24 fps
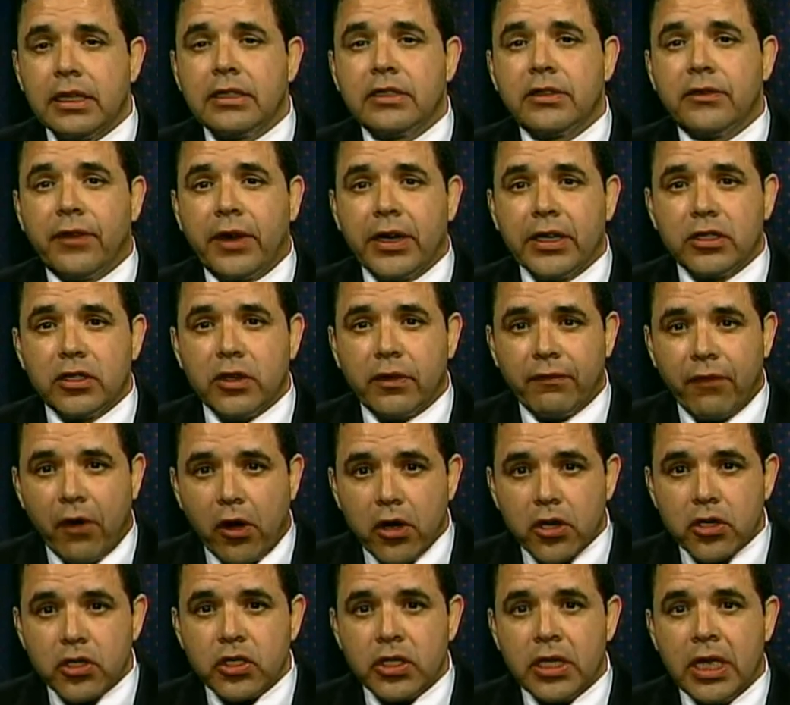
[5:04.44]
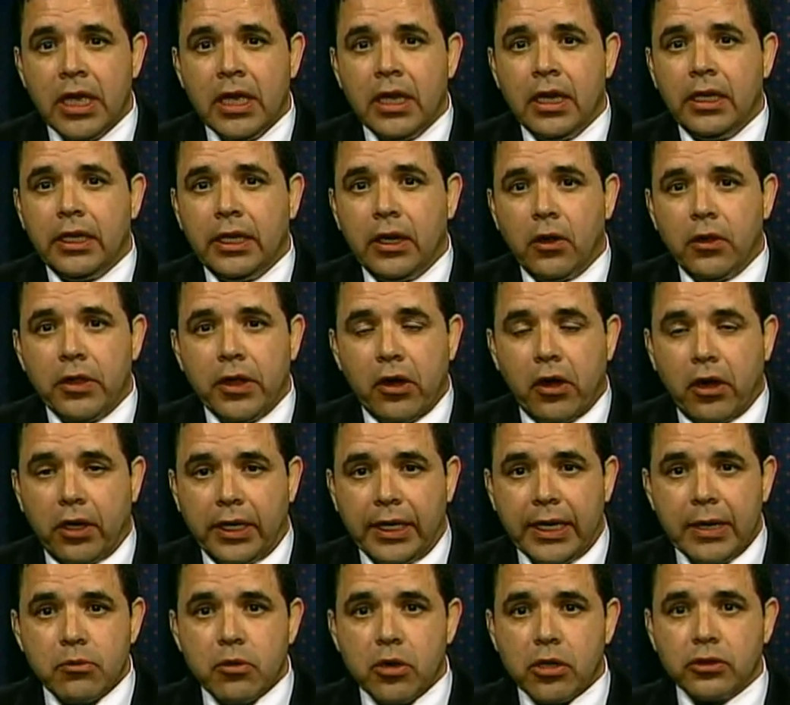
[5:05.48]
It's a very diverse, you know, there
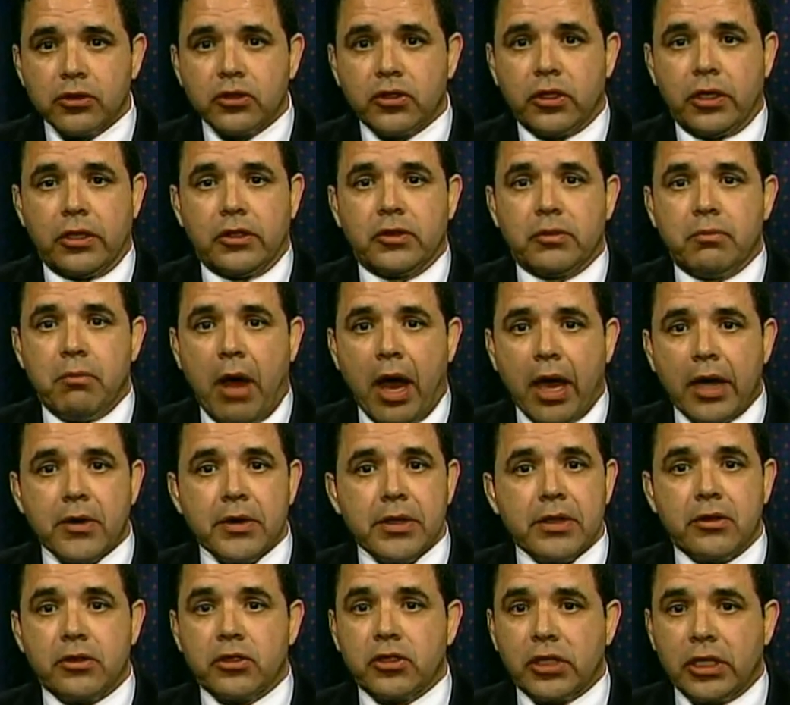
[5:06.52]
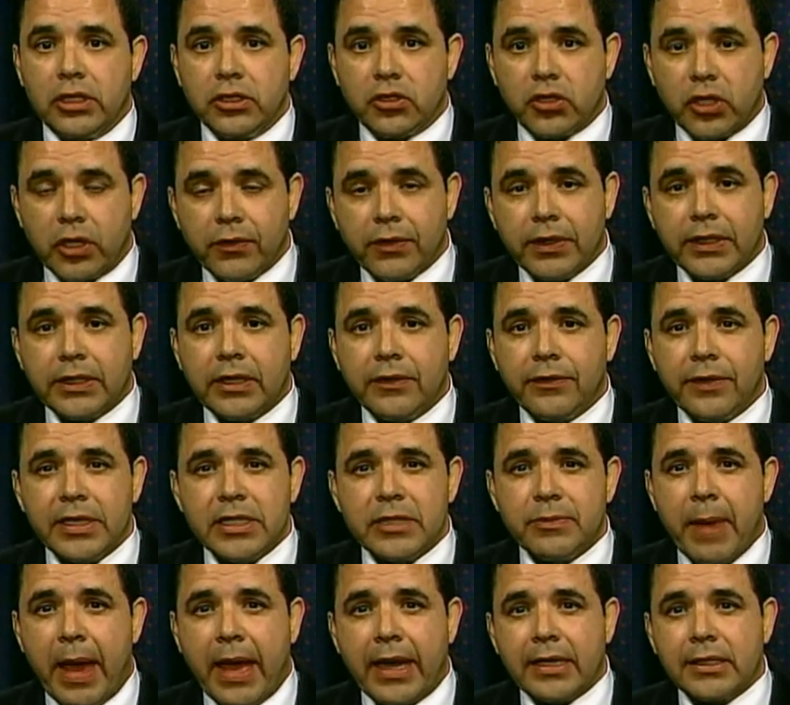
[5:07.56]
are liberals, there's moderate, there's conservative
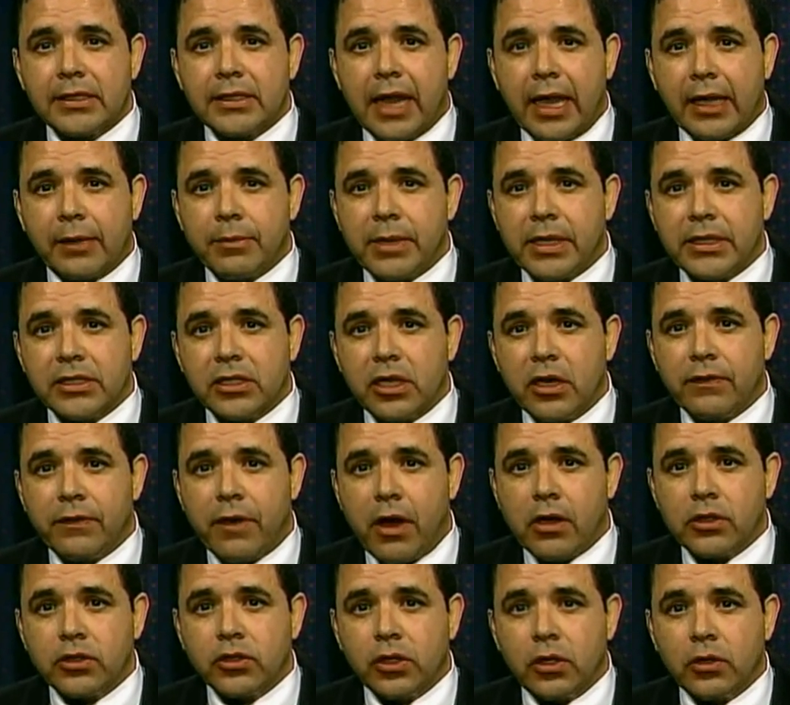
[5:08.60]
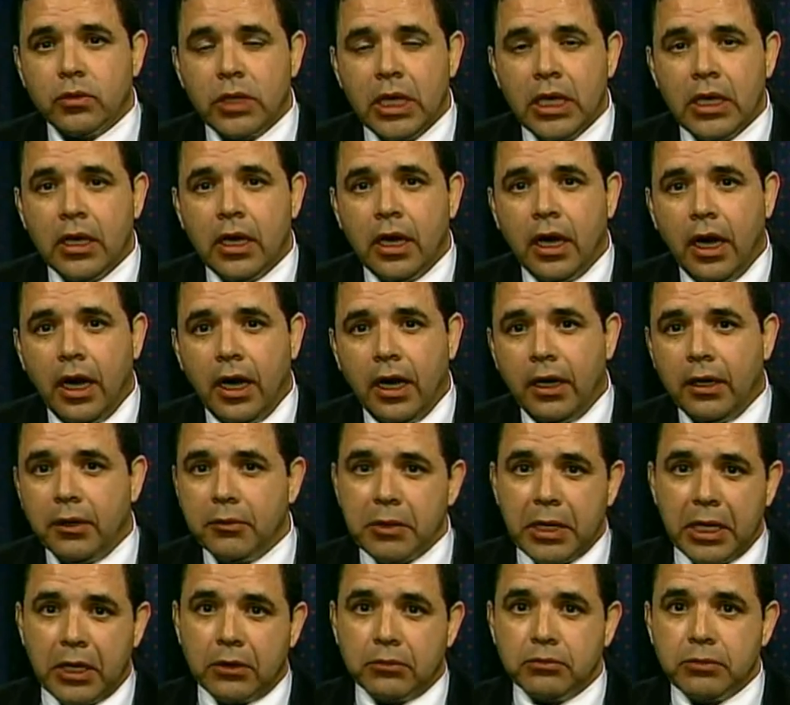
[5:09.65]
Hispanics like myself also.
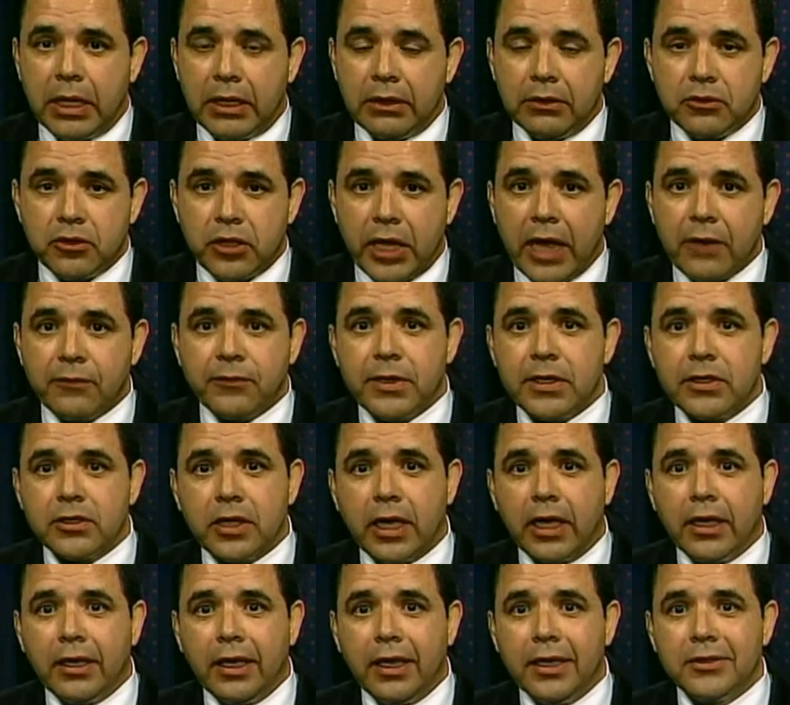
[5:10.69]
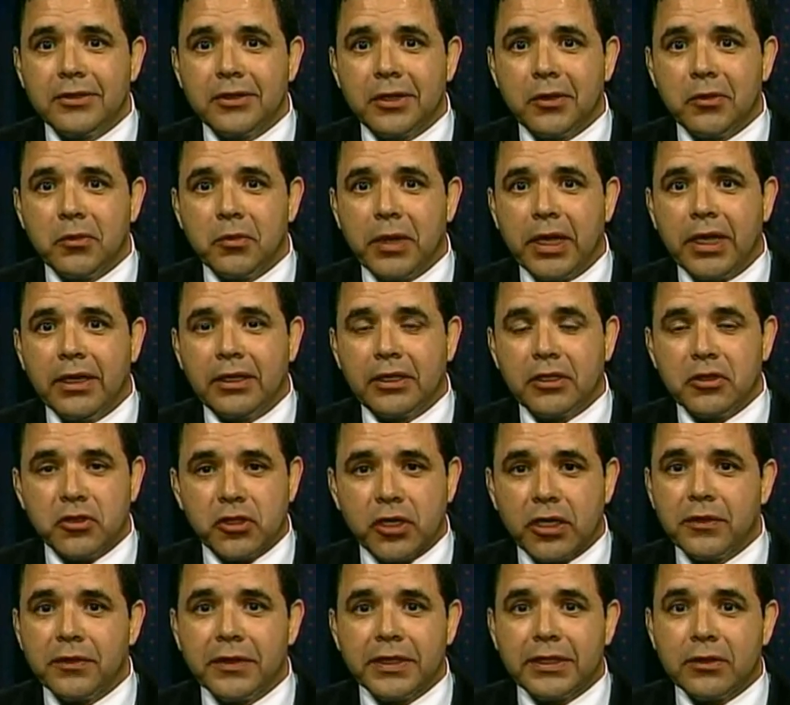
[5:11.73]
You know, Jeff is a
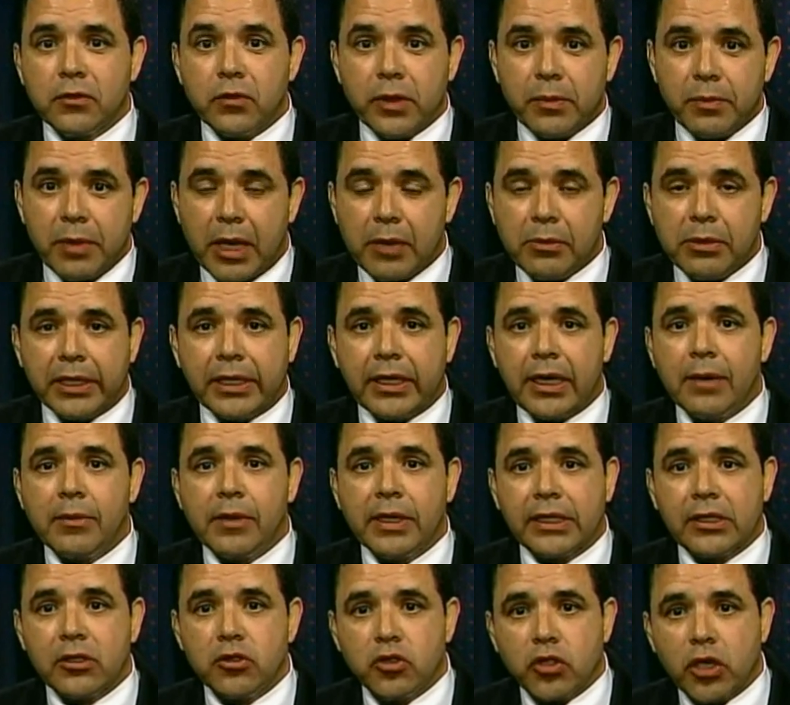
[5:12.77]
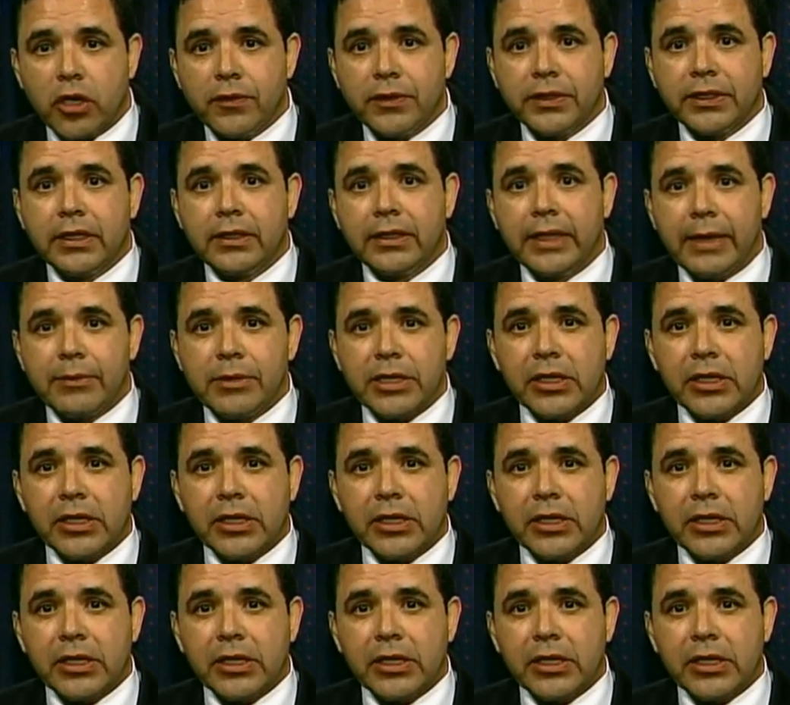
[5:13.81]
conservative Republican. I'm a conservative